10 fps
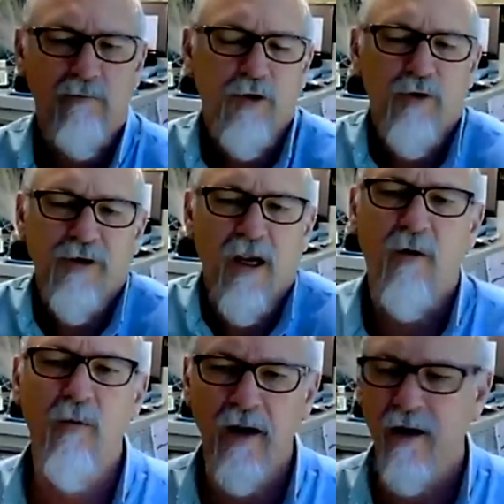Tuesday
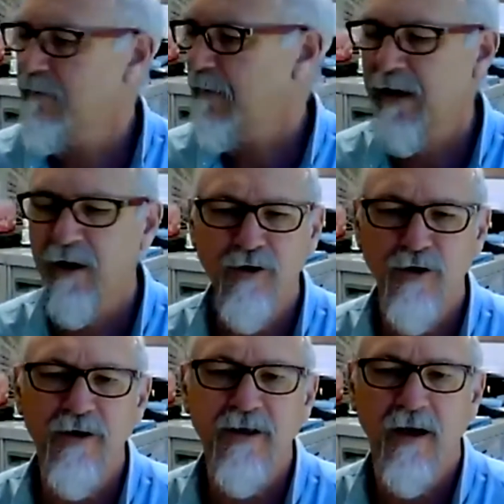or Monday or
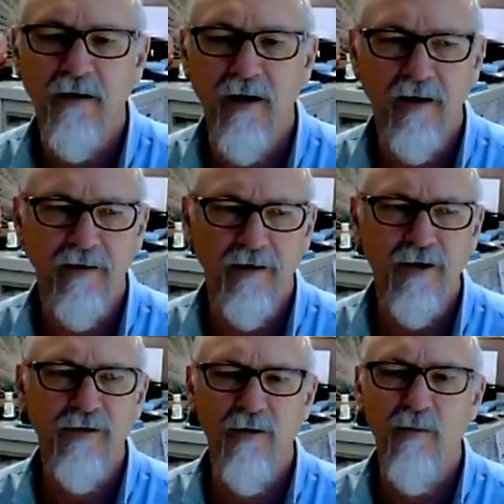Tuesday, and
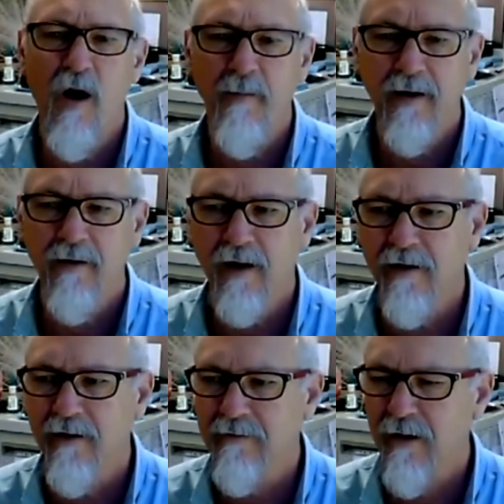just remind me, and
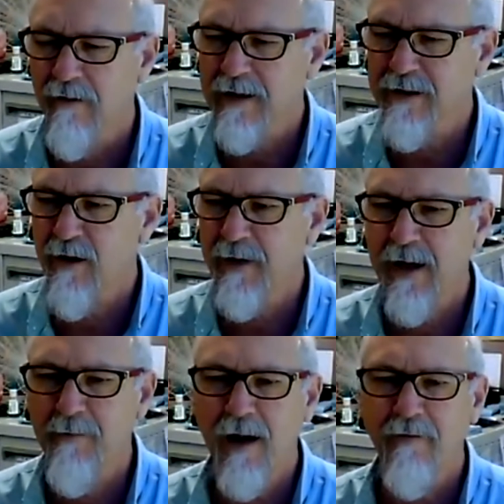I'll get someone to
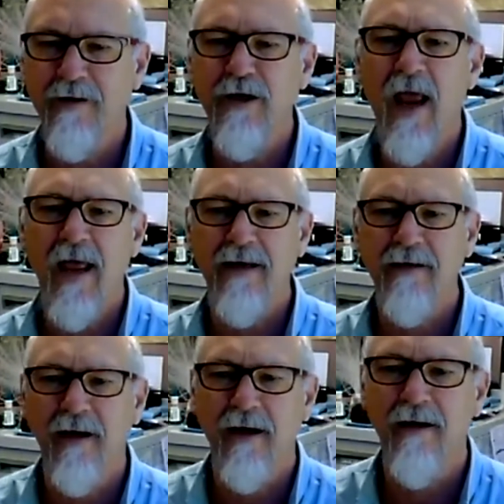come and have a chat
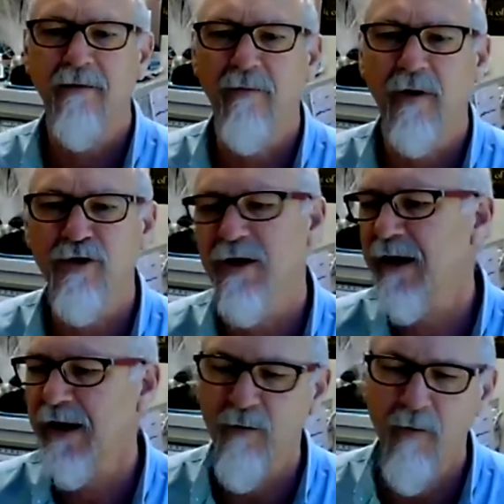once you
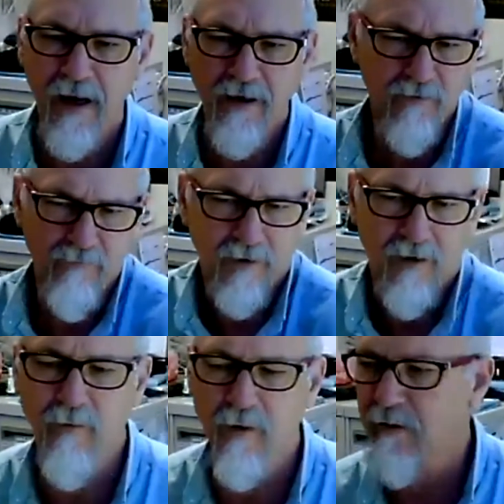get underway. And
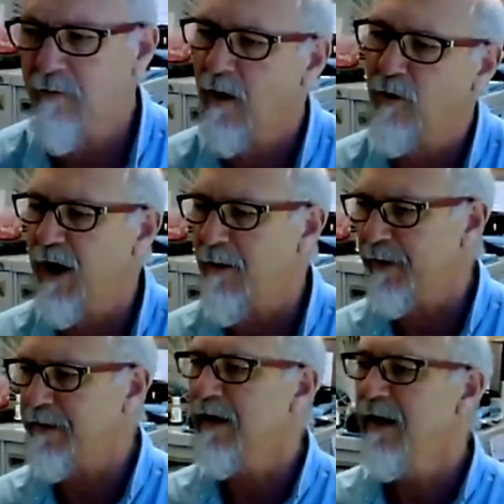I won't hold you up,
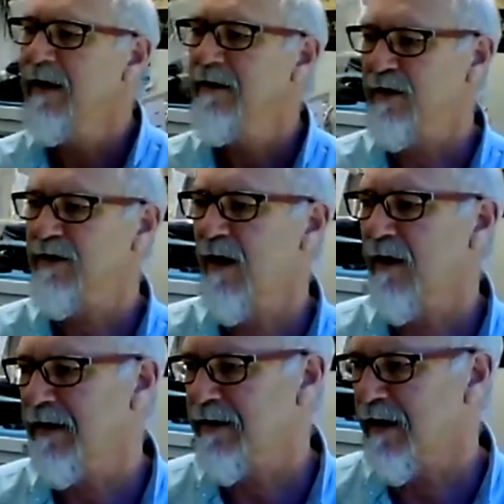but just so
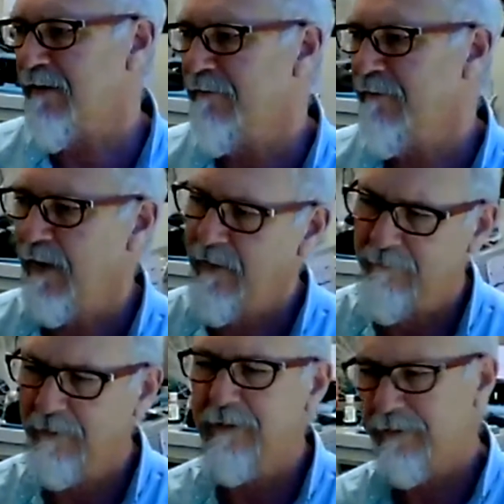that
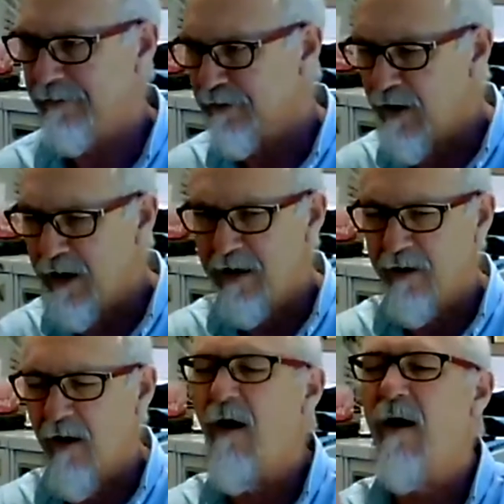so he can
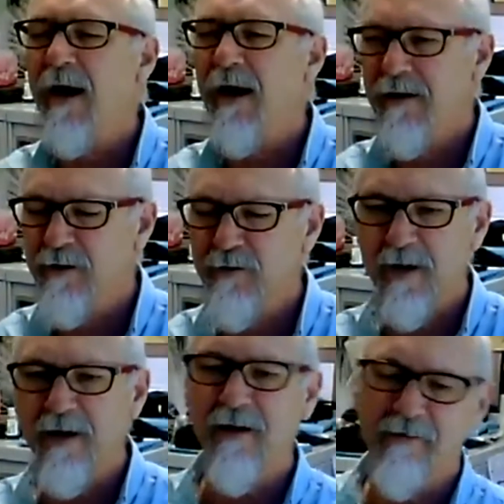go. Oh, I see what you
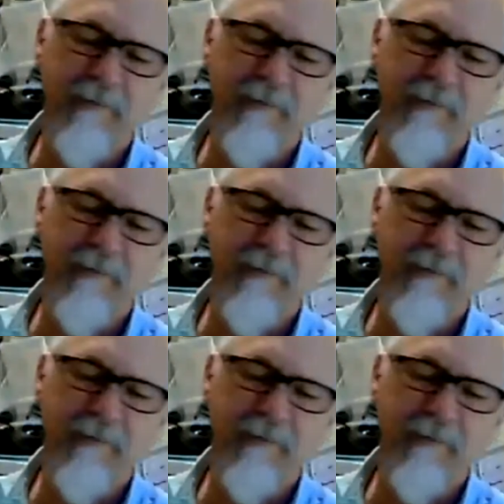mean. Yeah,